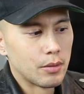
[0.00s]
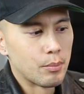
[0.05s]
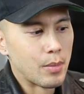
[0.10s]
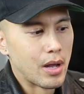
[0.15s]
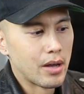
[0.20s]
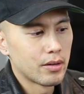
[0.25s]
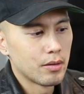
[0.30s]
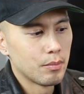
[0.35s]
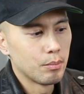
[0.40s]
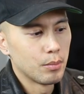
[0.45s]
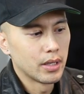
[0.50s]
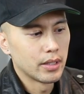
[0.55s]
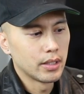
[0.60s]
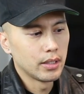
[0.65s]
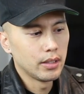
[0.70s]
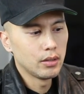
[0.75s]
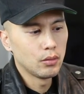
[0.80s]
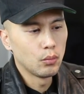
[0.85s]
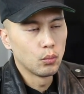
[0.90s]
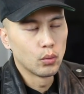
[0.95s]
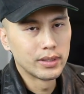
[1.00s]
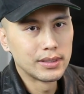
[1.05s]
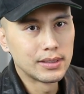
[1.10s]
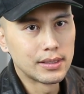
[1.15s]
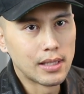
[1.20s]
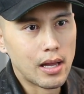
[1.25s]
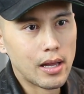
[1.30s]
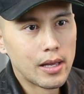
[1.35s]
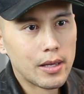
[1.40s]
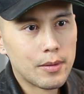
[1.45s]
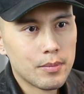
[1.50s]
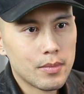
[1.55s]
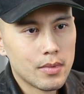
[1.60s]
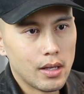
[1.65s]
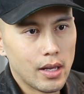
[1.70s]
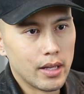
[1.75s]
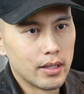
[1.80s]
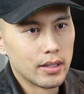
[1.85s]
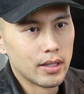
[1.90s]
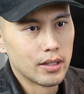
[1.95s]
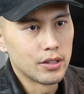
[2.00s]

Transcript: amount of money one time and